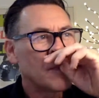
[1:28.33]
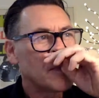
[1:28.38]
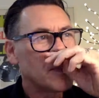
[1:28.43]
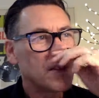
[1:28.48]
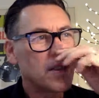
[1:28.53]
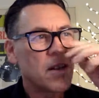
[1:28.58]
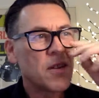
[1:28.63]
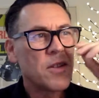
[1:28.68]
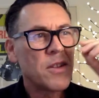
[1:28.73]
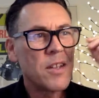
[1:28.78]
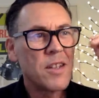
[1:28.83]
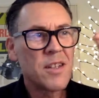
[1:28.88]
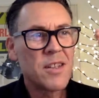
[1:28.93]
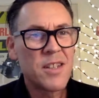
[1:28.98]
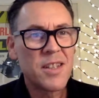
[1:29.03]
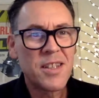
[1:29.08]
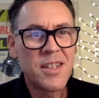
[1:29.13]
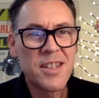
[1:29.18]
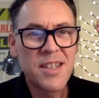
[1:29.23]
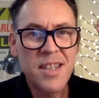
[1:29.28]
So
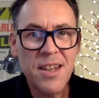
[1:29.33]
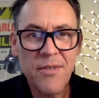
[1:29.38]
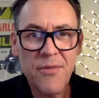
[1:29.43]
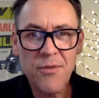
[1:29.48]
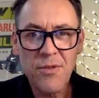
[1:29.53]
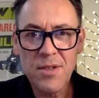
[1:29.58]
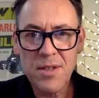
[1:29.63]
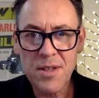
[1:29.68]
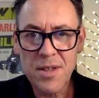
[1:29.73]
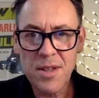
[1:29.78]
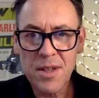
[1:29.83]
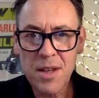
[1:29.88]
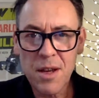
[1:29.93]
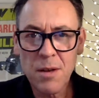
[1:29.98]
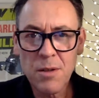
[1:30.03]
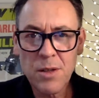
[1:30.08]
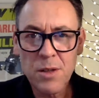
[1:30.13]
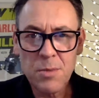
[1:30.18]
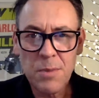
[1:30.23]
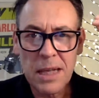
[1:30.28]
the difference that the
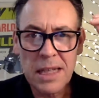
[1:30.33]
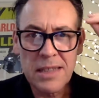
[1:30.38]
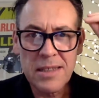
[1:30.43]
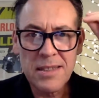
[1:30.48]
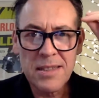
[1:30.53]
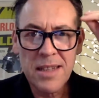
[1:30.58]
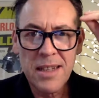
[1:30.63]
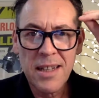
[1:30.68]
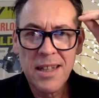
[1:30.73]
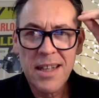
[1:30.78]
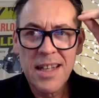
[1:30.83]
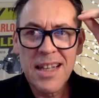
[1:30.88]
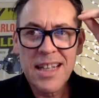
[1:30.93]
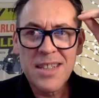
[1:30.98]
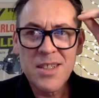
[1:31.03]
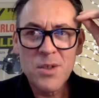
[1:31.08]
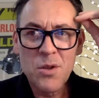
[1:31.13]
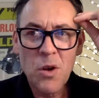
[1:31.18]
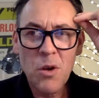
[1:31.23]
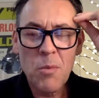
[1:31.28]
coach makes,
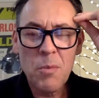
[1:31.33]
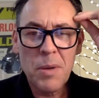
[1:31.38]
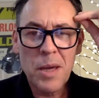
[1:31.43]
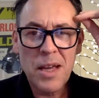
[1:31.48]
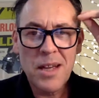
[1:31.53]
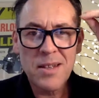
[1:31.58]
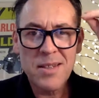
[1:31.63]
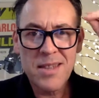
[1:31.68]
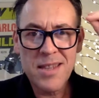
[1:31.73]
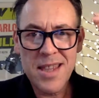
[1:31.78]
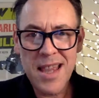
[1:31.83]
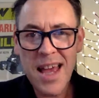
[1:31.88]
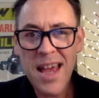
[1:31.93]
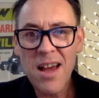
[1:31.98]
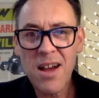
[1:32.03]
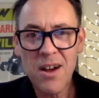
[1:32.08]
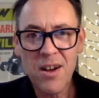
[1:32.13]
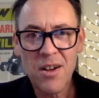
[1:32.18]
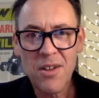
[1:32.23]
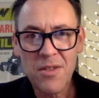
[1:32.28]
it's not because
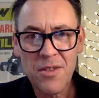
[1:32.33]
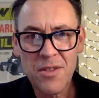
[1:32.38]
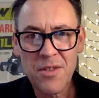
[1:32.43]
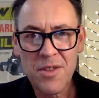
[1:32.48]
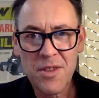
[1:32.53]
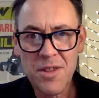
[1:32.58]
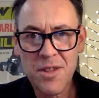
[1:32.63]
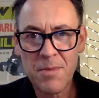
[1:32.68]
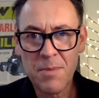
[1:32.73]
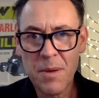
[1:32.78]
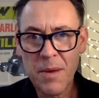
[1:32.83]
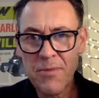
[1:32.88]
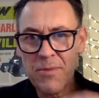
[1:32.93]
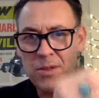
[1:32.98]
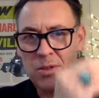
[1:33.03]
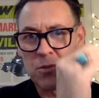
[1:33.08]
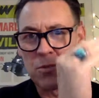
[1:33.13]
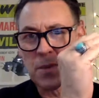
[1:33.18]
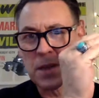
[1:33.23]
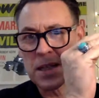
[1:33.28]
they are the
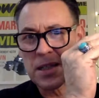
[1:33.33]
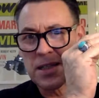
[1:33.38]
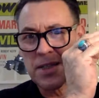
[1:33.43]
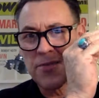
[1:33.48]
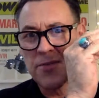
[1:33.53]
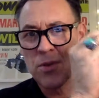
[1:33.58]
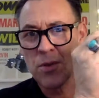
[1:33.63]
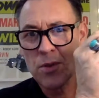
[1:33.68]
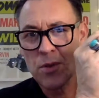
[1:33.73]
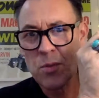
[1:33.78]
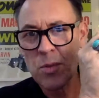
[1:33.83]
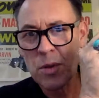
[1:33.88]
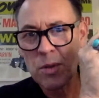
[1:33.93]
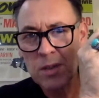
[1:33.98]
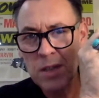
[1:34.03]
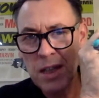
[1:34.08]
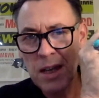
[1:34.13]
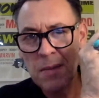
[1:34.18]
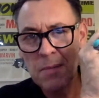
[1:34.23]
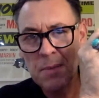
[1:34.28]
pivotal. Because if you're the
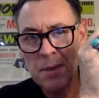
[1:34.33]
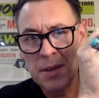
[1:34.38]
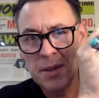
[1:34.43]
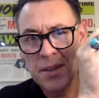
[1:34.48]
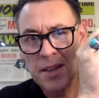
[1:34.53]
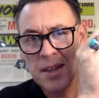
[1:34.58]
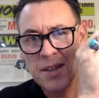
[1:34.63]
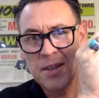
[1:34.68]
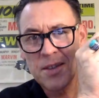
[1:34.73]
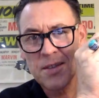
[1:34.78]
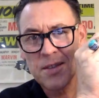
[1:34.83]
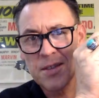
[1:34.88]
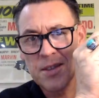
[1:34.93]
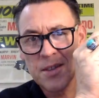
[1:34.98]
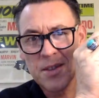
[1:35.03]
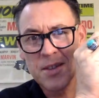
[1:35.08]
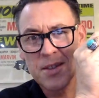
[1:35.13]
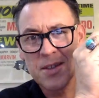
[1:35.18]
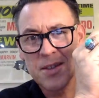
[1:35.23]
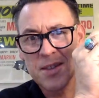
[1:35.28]
world champion, then
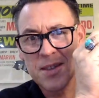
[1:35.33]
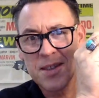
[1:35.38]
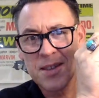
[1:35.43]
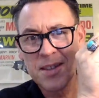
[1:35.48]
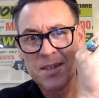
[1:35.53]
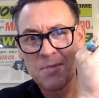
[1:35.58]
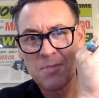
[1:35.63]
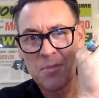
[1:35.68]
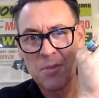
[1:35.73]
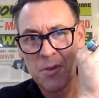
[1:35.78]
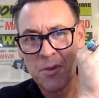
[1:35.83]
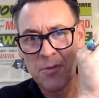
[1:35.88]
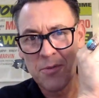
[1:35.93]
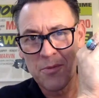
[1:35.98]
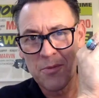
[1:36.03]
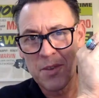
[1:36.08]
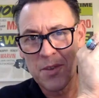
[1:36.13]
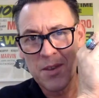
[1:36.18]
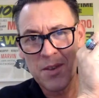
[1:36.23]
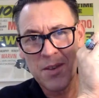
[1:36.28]
there's
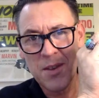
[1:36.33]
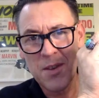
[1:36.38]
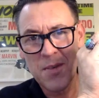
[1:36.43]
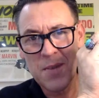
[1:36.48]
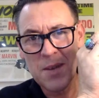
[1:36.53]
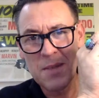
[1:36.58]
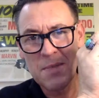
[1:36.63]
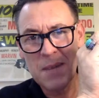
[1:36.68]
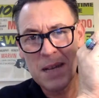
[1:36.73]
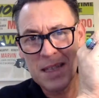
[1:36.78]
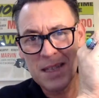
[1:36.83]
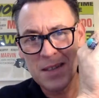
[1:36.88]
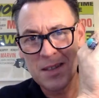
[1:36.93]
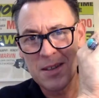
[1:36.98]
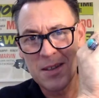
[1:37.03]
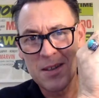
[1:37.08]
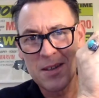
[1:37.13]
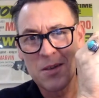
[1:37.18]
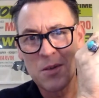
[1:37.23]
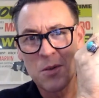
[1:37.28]
proven there's nobody better
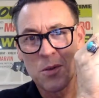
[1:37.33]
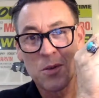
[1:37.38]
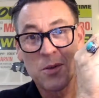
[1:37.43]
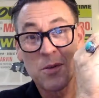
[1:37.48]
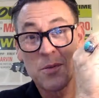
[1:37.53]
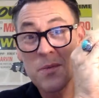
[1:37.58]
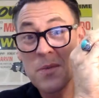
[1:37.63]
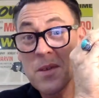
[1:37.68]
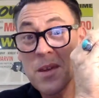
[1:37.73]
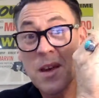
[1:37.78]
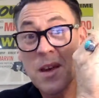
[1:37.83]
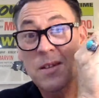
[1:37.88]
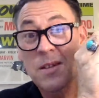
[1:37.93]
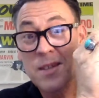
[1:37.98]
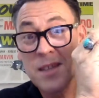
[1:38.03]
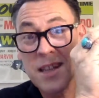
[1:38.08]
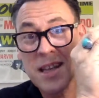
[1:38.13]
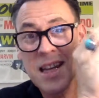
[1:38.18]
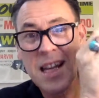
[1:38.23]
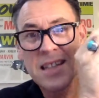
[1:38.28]
than you, or
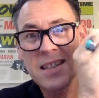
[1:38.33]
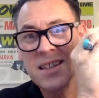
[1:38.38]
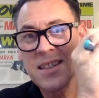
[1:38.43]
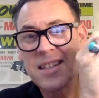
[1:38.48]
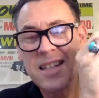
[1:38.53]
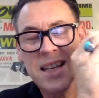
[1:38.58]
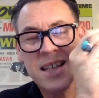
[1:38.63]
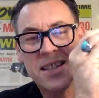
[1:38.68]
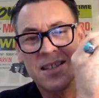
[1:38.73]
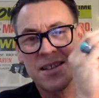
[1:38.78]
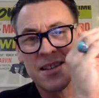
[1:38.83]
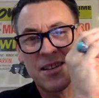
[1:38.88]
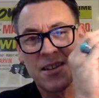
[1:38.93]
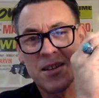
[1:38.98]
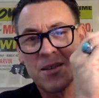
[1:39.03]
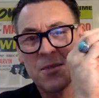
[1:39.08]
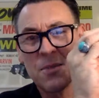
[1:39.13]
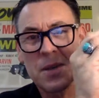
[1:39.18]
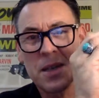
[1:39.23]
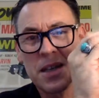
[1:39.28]
the next contestant
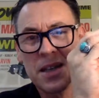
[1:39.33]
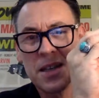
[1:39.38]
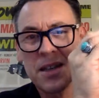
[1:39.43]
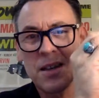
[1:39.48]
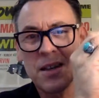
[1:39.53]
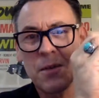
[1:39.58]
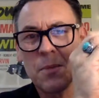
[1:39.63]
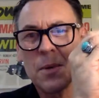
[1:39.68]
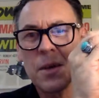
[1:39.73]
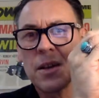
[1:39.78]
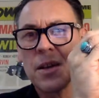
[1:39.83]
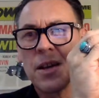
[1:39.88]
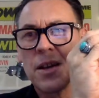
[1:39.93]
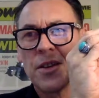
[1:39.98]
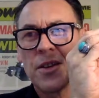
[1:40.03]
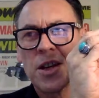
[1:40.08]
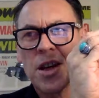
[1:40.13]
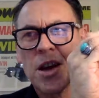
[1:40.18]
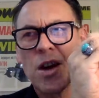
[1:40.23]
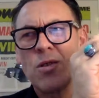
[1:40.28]
could be, But
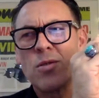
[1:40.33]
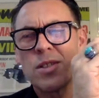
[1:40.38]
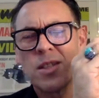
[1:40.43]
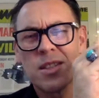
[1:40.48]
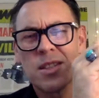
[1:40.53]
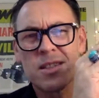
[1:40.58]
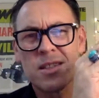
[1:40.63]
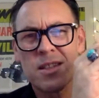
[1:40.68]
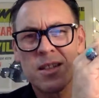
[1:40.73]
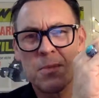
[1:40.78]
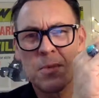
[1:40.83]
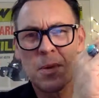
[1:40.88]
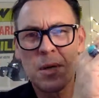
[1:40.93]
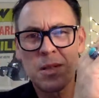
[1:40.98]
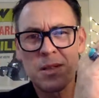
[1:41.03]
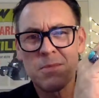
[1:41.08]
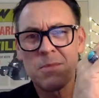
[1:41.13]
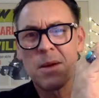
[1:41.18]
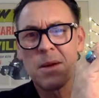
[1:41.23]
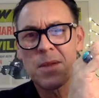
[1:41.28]
the coach isn't the
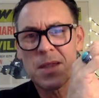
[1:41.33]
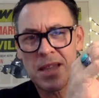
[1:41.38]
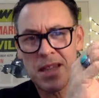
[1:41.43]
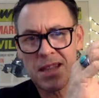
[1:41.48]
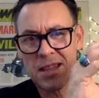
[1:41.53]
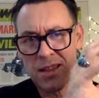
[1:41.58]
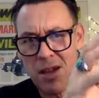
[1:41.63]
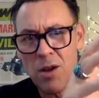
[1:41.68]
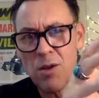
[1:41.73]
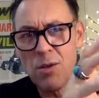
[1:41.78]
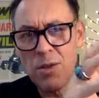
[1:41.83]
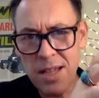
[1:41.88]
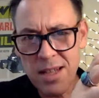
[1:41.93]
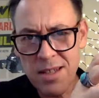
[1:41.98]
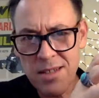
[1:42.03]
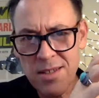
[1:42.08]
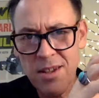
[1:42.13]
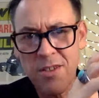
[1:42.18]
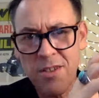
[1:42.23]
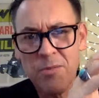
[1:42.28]
person. Maybe they know
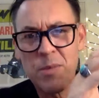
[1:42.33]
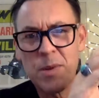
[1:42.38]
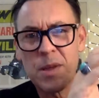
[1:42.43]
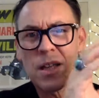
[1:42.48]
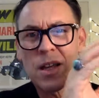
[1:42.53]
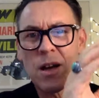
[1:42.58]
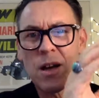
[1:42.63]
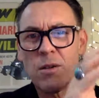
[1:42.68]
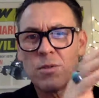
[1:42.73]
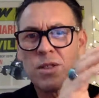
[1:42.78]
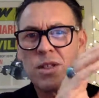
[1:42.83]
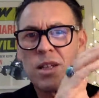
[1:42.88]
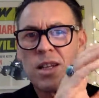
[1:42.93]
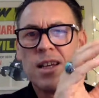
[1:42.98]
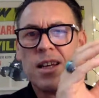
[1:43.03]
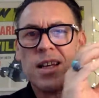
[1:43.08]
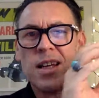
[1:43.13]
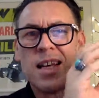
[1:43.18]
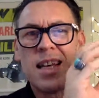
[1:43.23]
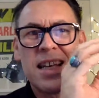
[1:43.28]
their stuff, but the coach
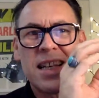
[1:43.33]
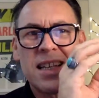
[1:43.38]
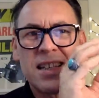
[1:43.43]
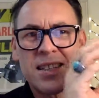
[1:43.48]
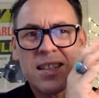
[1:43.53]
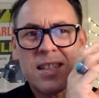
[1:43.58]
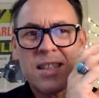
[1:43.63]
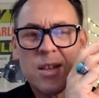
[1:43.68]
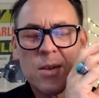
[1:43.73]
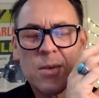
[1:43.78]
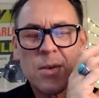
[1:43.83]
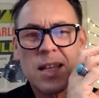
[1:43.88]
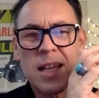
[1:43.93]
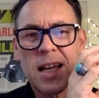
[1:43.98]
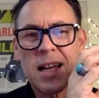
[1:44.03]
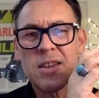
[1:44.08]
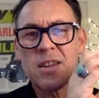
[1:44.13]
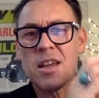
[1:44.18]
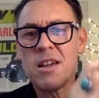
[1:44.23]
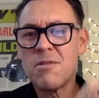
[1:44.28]
isn't doing
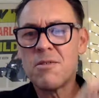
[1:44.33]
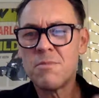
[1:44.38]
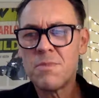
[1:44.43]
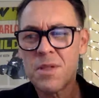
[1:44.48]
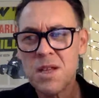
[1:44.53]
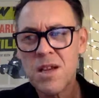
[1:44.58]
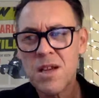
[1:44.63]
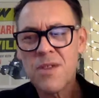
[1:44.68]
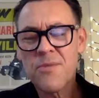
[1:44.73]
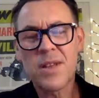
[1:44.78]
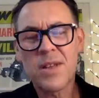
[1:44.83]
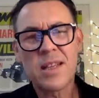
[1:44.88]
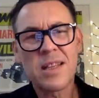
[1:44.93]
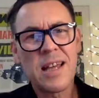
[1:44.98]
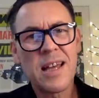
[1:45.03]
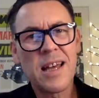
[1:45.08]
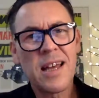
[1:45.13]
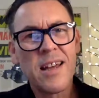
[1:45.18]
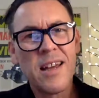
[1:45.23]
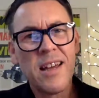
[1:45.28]
that. They're observing.
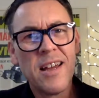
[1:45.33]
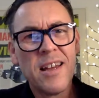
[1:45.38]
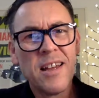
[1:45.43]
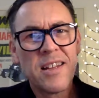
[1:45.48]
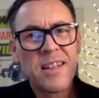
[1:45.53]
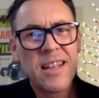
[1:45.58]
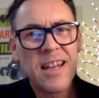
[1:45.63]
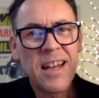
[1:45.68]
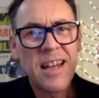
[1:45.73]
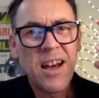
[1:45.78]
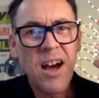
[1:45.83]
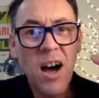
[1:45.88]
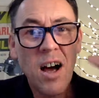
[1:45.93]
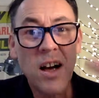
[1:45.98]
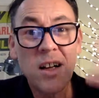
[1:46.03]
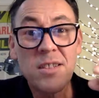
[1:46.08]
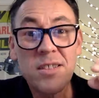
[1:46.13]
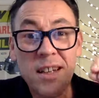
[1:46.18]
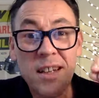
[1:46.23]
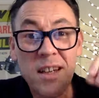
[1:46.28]
They're
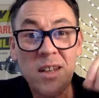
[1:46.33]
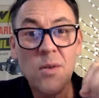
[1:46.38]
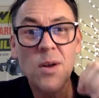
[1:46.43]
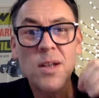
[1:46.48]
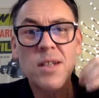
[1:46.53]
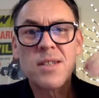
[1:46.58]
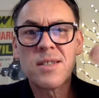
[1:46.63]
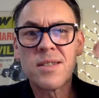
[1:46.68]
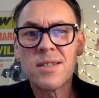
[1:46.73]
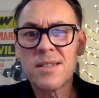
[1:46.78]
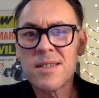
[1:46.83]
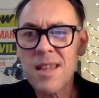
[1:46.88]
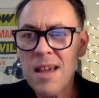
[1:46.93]
asking questions.